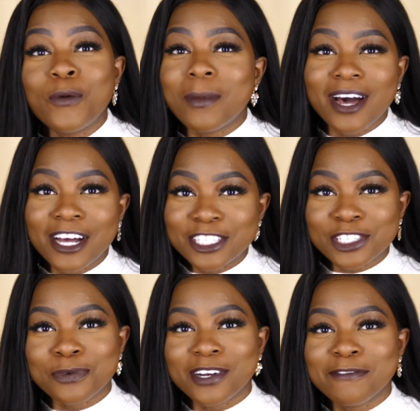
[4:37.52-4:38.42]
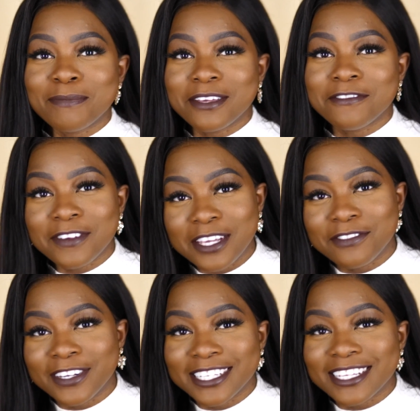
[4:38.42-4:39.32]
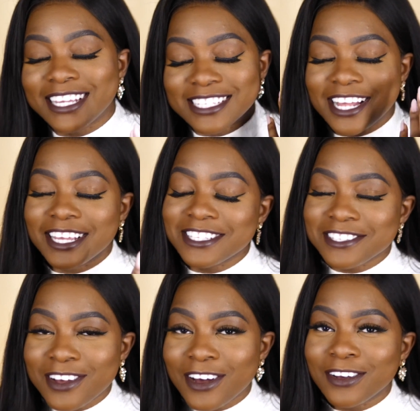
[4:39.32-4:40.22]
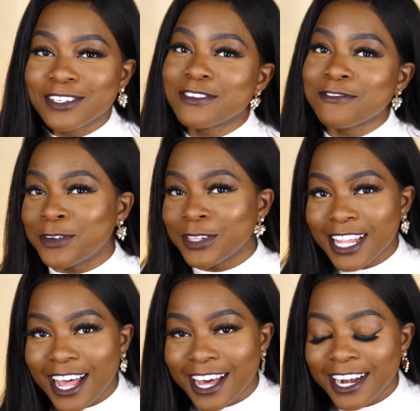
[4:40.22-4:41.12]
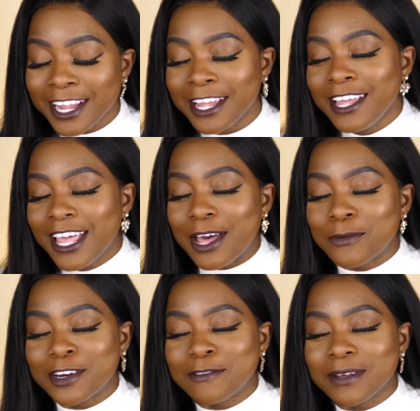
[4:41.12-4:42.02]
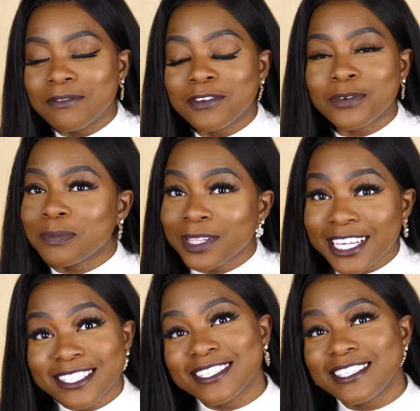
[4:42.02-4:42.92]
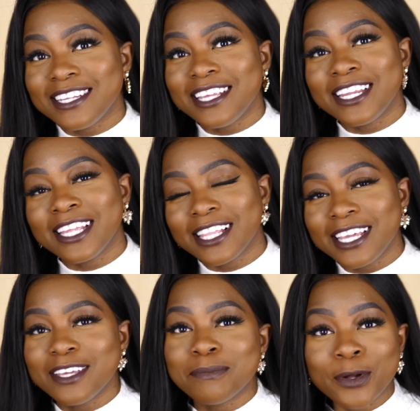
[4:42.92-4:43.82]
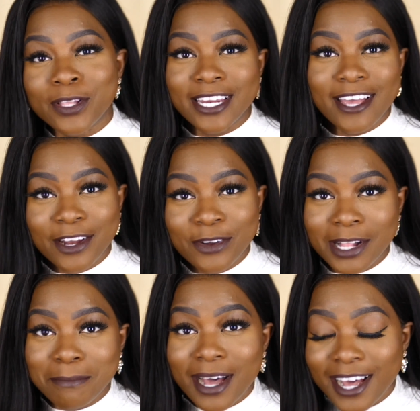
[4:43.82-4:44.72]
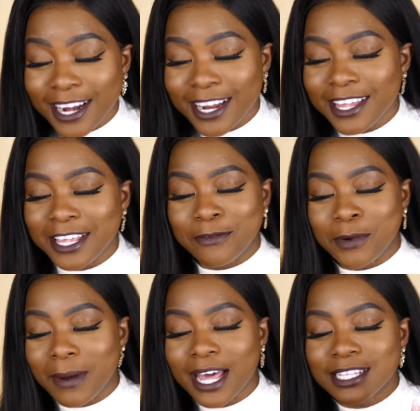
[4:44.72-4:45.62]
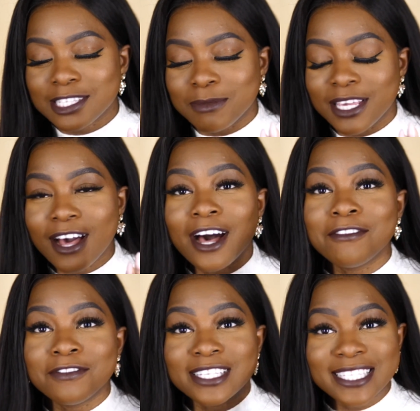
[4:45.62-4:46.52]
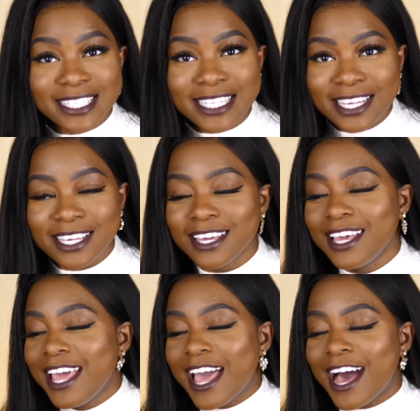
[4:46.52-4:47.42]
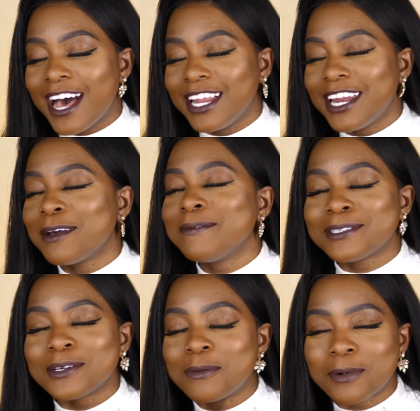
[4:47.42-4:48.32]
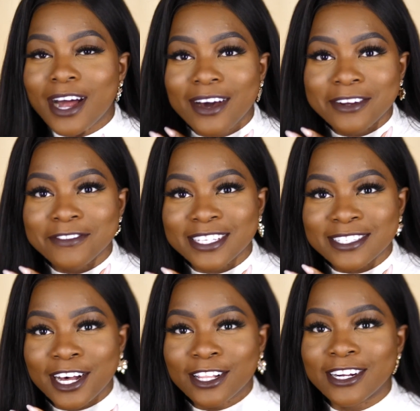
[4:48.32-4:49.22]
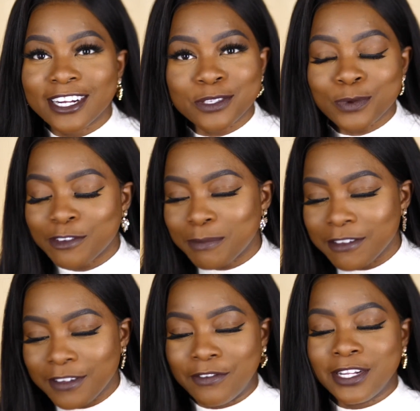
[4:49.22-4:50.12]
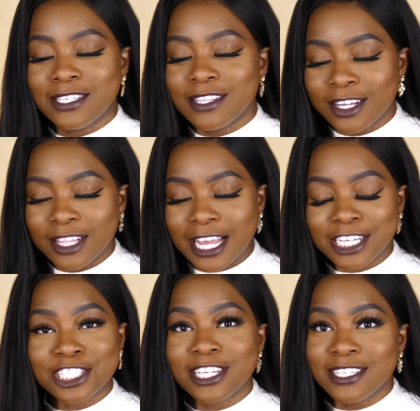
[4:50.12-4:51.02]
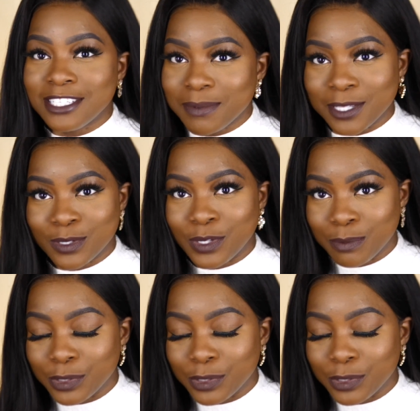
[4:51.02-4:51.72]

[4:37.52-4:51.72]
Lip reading: homage to one of my favorite Italian songs, Volare, and one of my favorite places in Italy, Polignano al Mare. It reminds me of the sea, and I'm so proud of this color. It's one of my favorites in the collection, Dipinto di